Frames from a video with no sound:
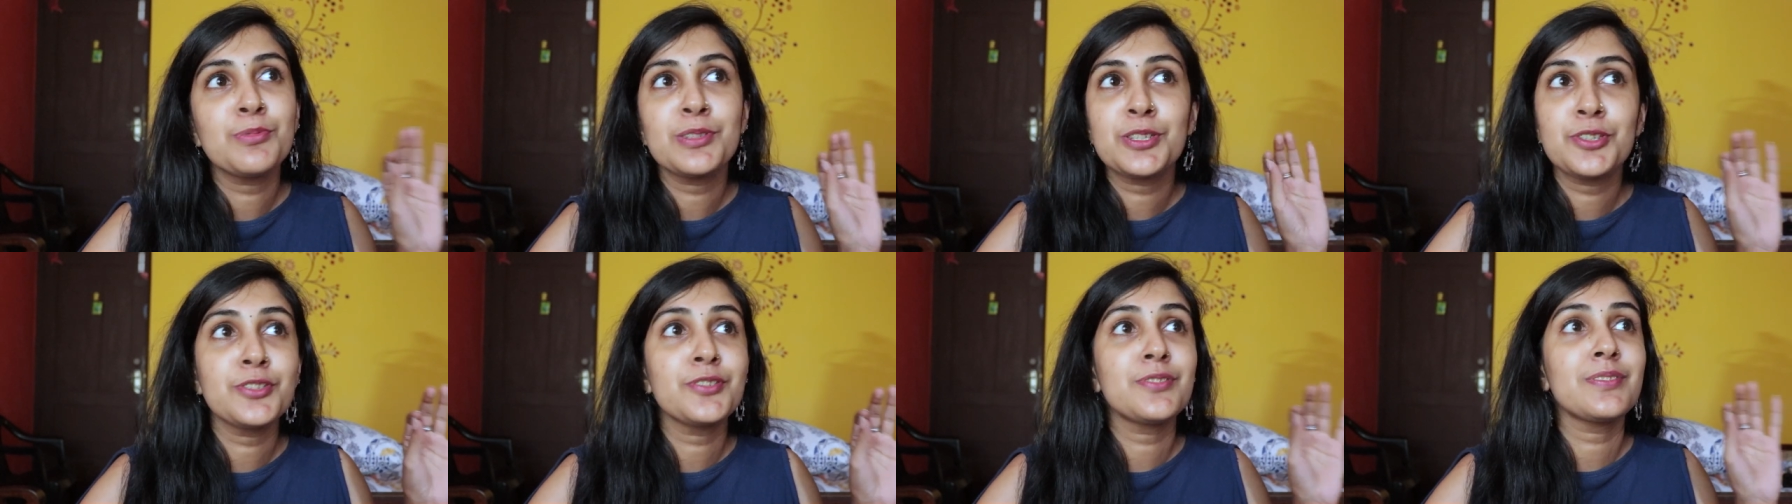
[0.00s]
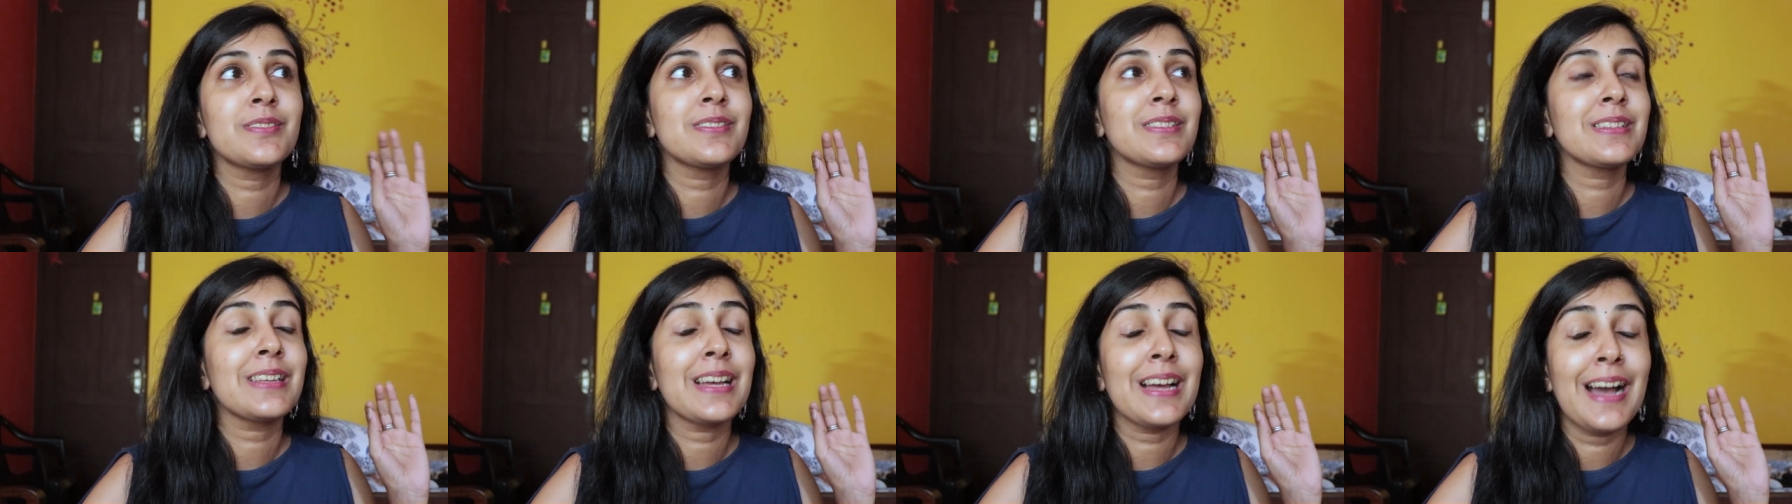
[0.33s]
which
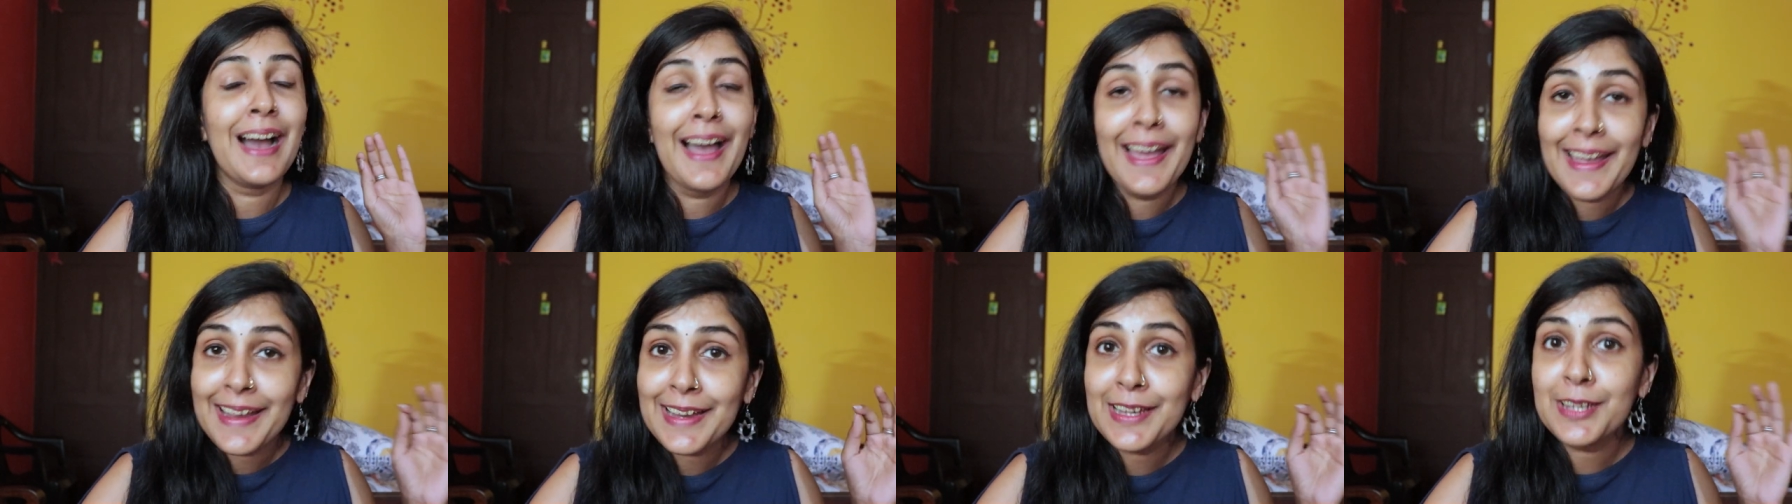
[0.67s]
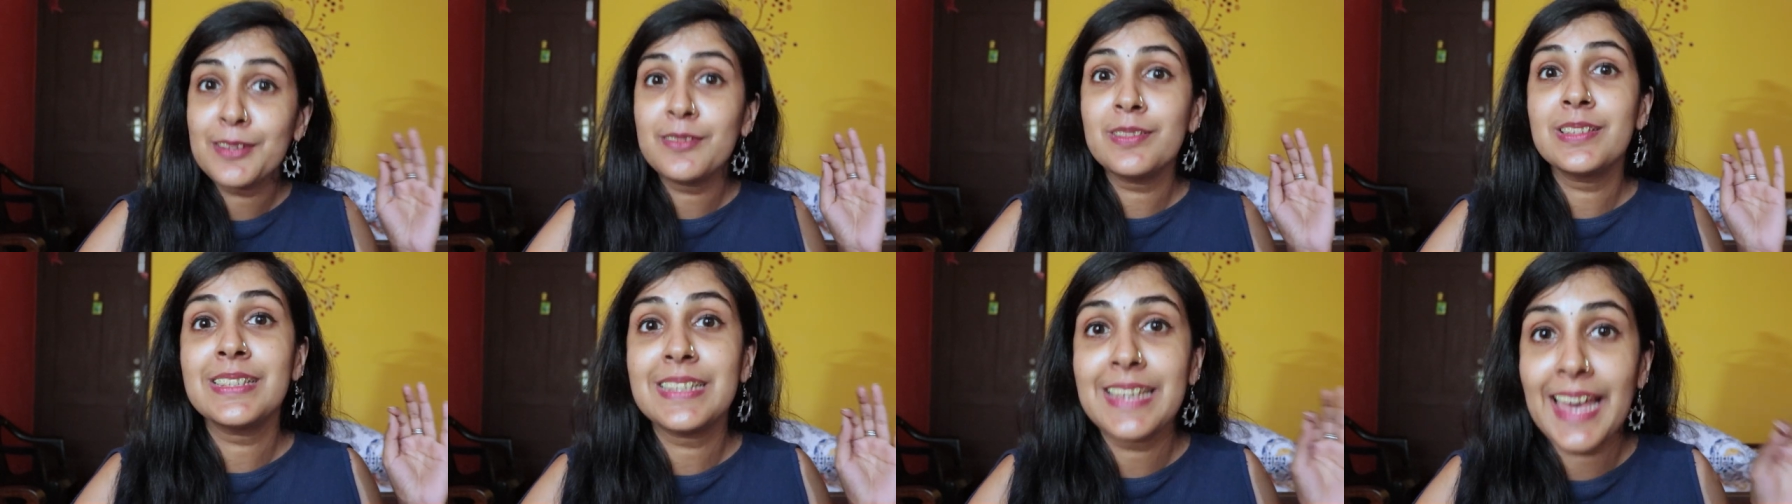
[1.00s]
is
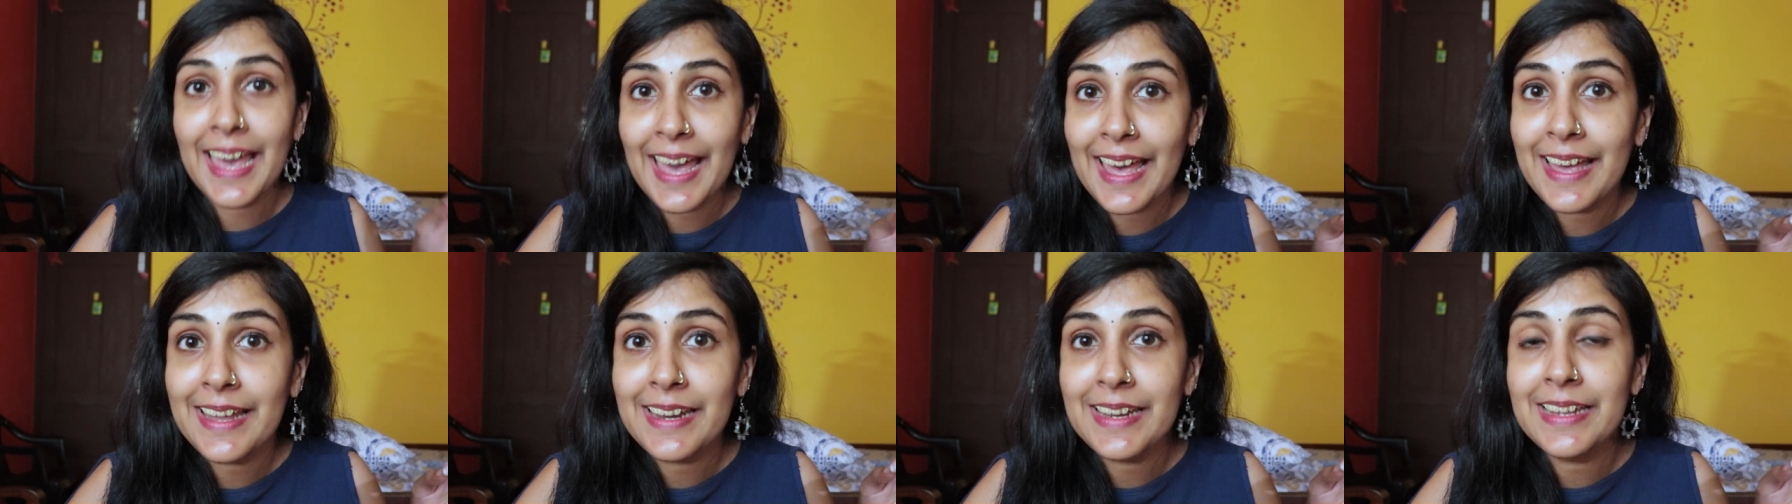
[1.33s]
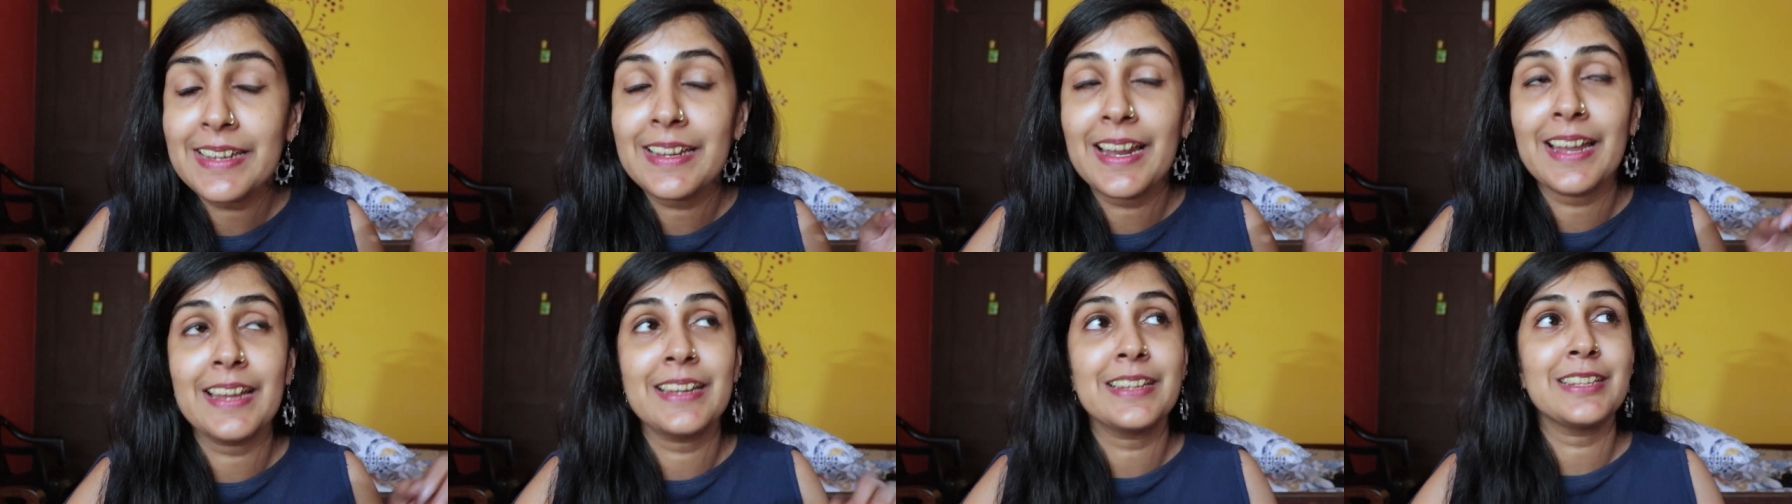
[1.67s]
kind of
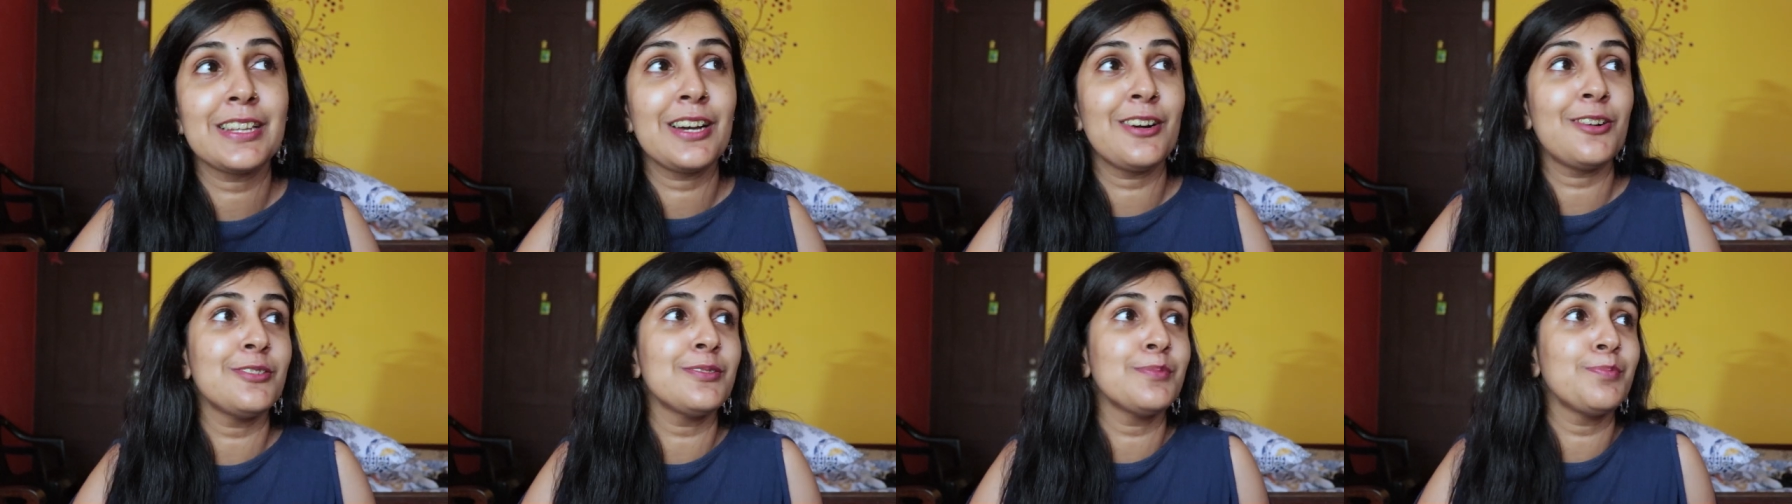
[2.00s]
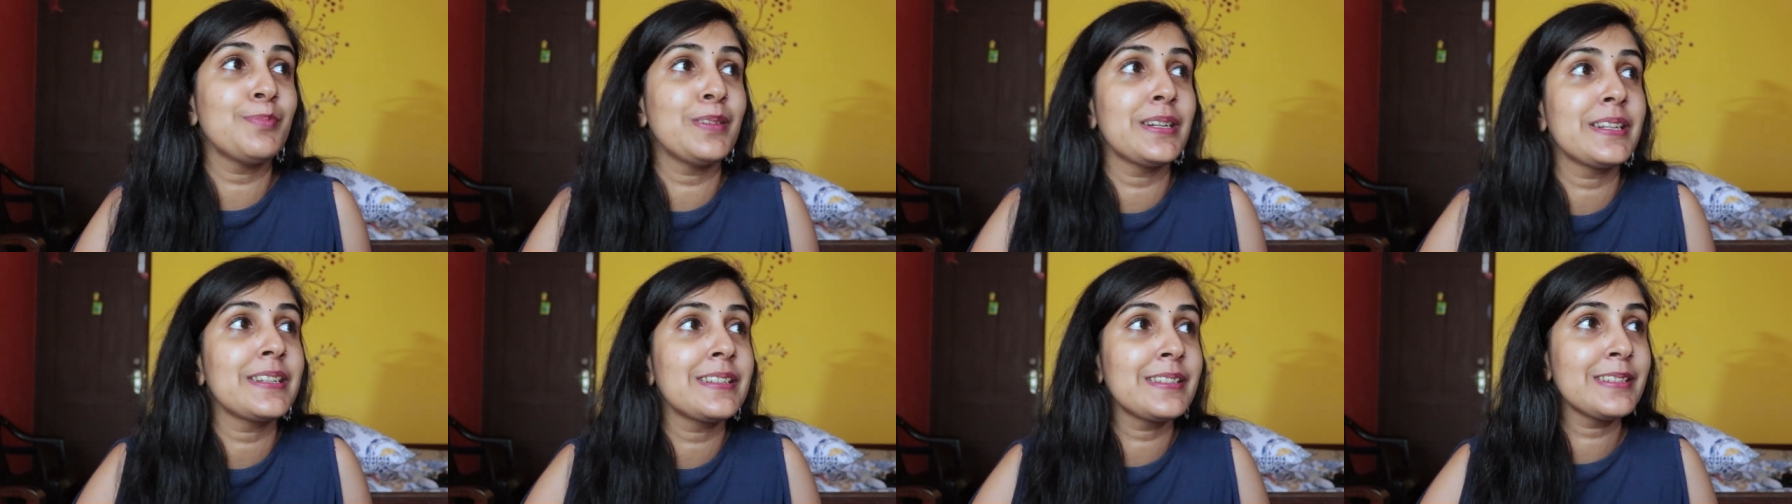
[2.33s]
scary right now,
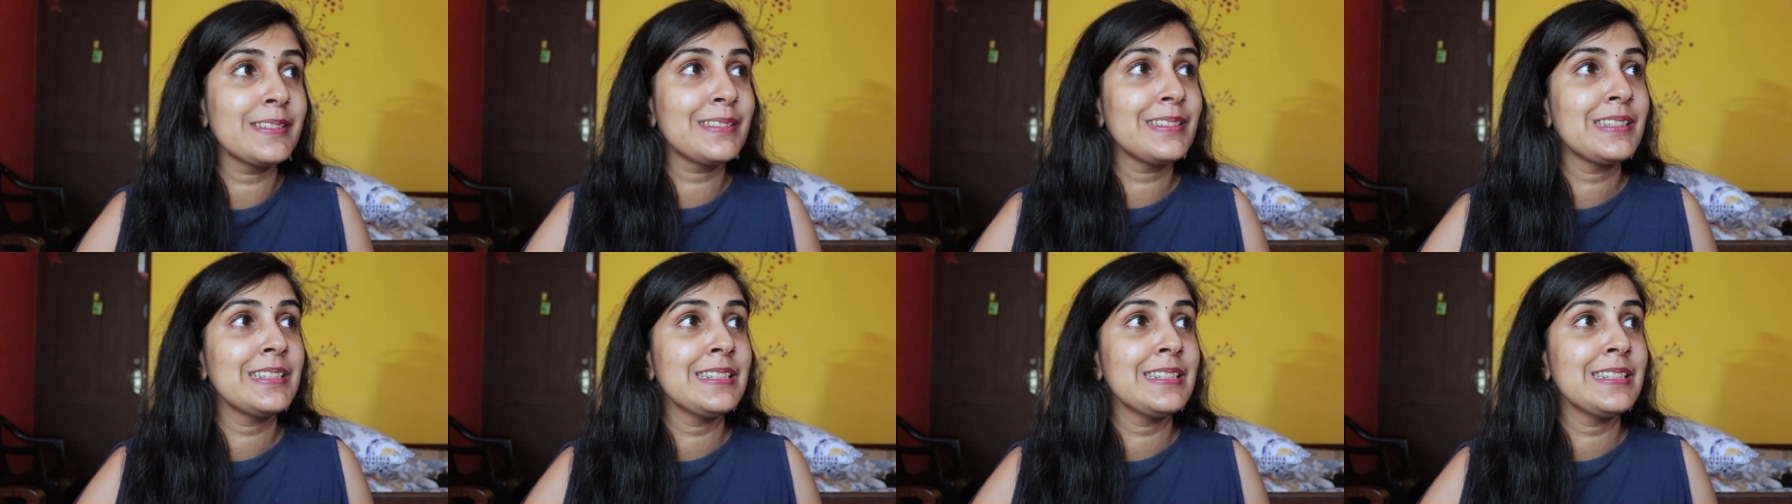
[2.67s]
but